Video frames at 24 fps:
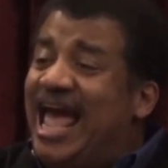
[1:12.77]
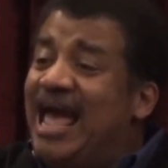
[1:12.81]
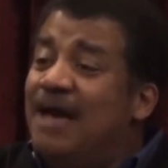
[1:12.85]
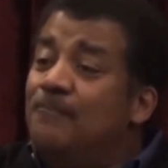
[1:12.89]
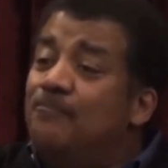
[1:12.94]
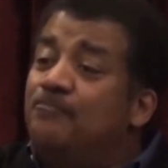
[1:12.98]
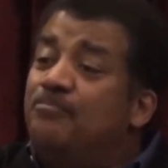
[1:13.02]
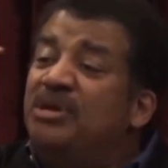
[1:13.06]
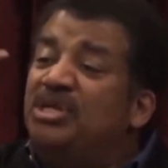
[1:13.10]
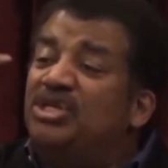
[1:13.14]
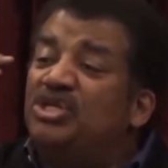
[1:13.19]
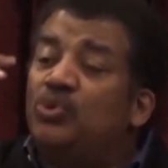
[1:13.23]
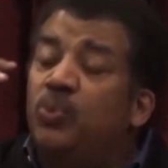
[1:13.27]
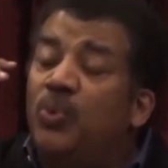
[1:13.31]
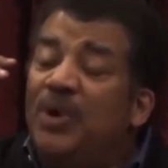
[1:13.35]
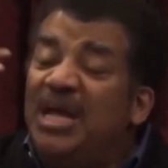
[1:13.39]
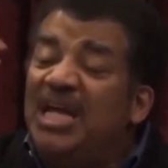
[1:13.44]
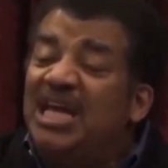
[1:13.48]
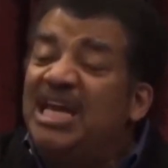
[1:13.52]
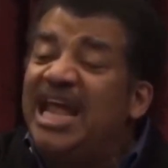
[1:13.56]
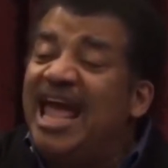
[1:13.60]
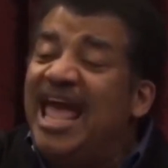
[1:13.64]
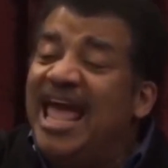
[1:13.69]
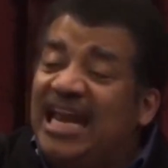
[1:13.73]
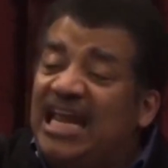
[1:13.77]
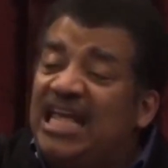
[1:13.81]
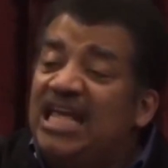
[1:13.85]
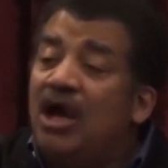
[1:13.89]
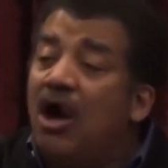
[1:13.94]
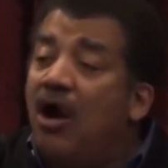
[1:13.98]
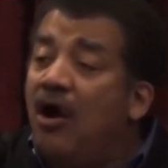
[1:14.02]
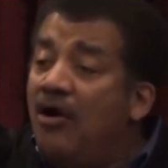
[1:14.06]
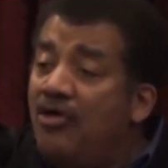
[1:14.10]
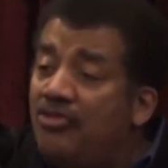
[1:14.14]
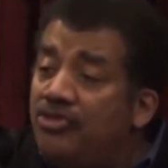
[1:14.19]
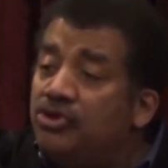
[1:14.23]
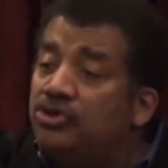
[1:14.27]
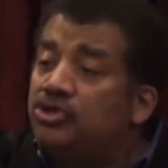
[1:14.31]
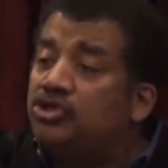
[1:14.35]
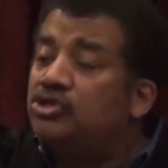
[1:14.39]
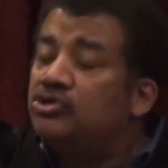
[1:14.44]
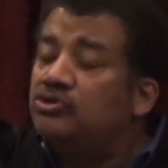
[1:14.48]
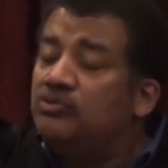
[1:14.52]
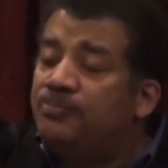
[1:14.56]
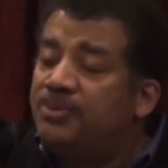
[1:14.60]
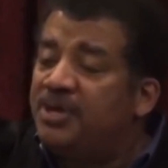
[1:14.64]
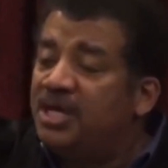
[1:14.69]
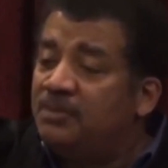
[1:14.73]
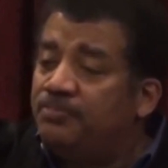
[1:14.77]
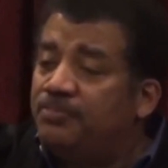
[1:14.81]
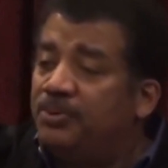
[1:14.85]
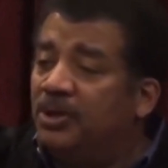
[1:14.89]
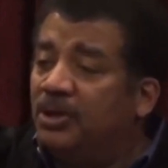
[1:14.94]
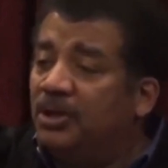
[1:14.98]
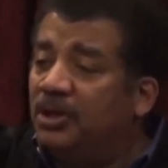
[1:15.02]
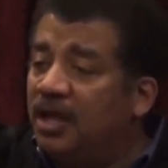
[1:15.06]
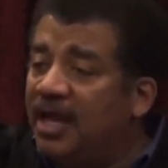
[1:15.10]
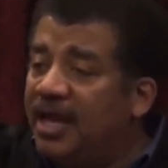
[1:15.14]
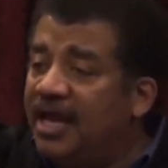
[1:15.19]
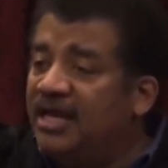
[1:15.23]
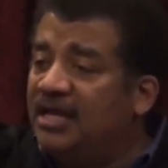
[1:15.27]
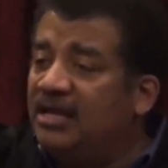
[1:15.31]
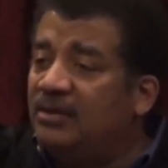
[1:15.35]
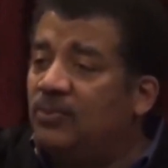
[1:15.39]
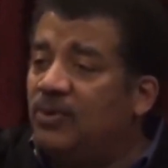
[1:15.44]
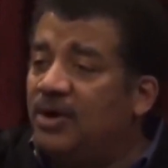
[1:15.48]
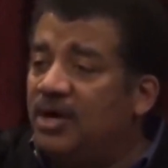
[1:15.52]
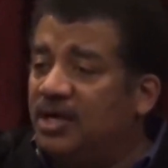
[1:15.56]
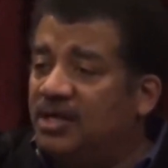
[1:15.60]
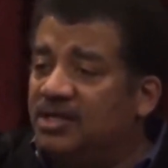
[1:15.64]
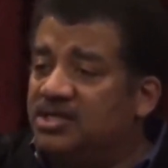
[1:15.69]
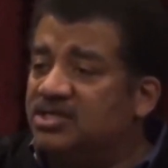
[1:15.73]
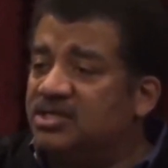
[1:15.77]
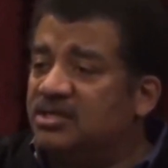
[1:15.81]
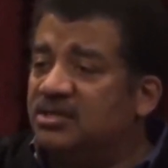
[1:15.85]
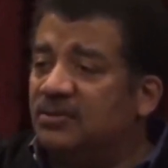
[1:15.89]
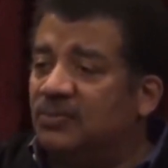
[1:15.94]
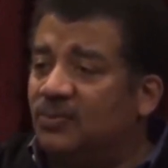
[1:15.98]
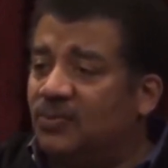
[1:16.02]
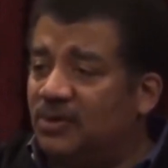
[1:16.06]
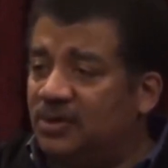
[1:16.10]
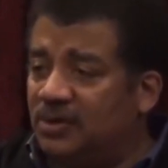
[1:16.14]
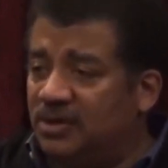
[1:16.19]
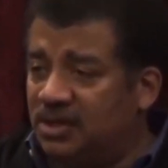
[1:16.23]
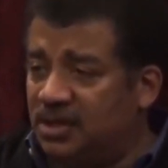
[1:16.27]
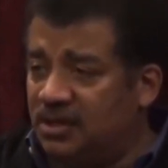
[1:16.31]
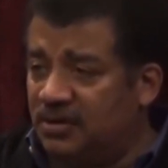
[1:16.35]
between any other two people anywhere else in the world.